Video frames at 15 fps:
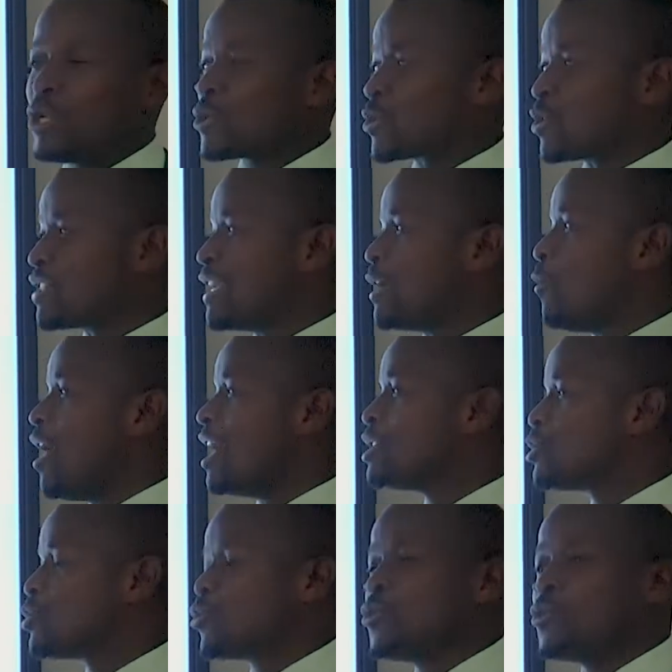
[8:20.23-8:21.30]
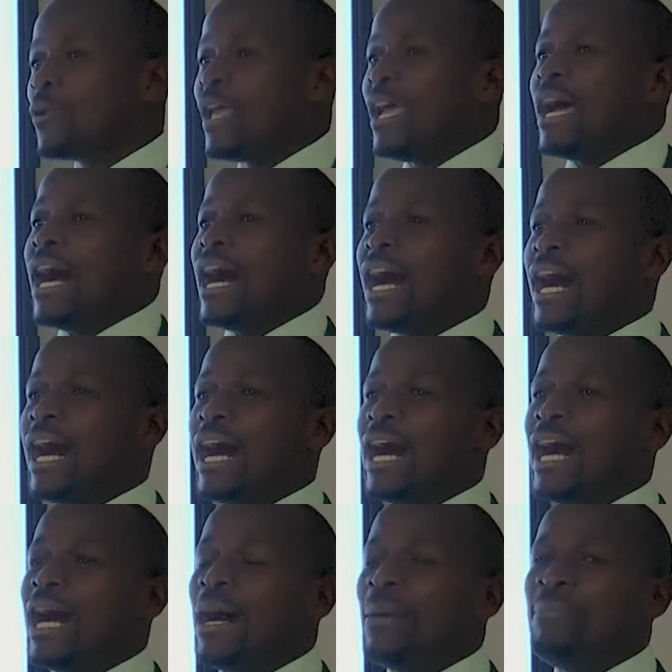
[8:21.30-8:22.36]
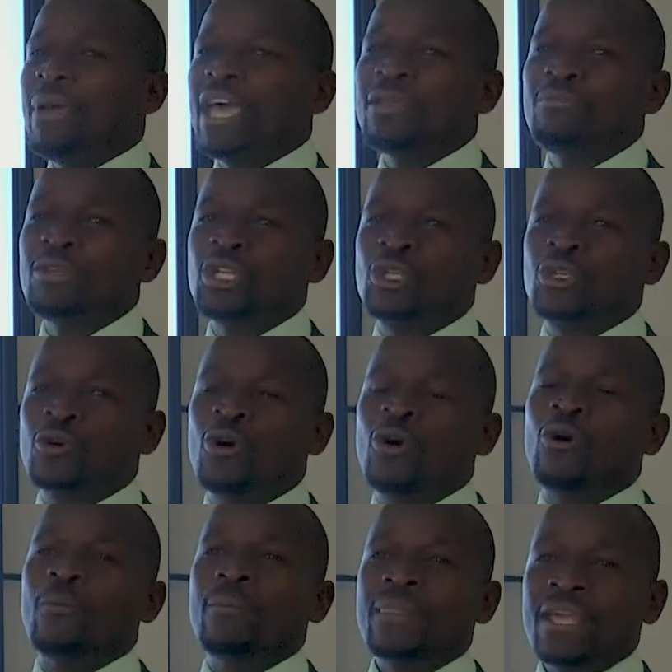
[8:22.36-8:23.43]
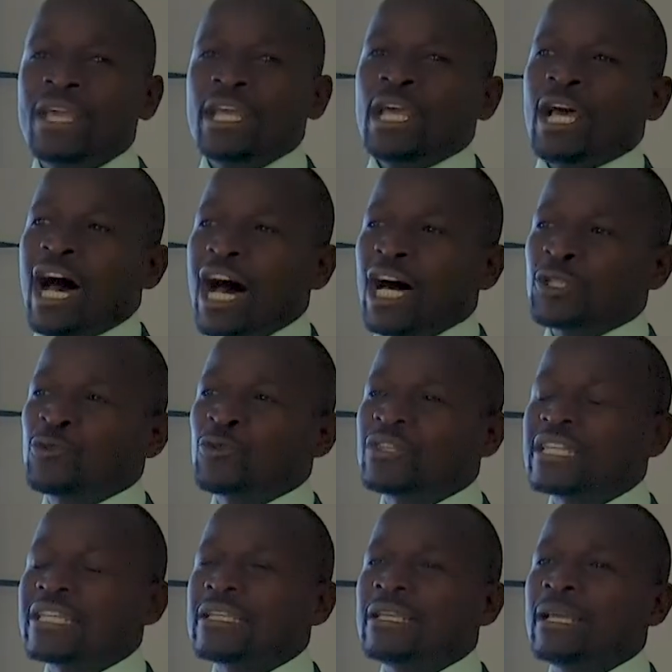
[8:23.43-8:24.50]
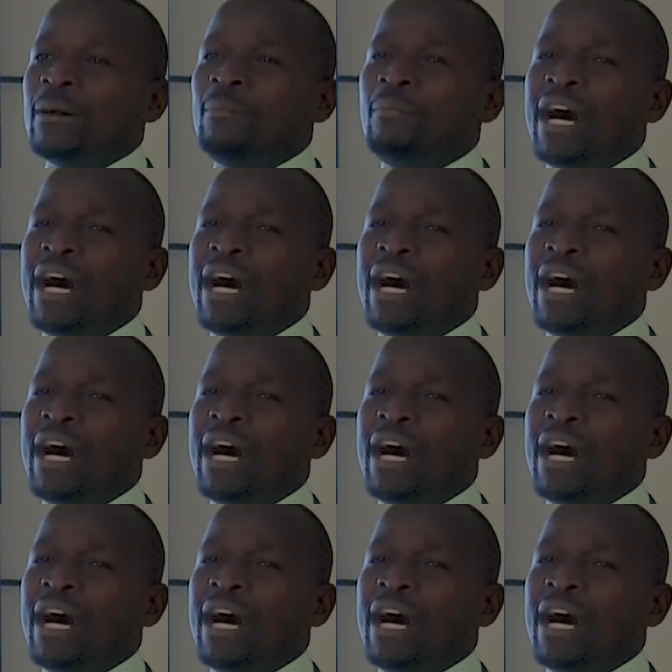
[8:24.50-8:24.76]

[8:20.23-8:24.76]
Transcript: So they want to maybe show to the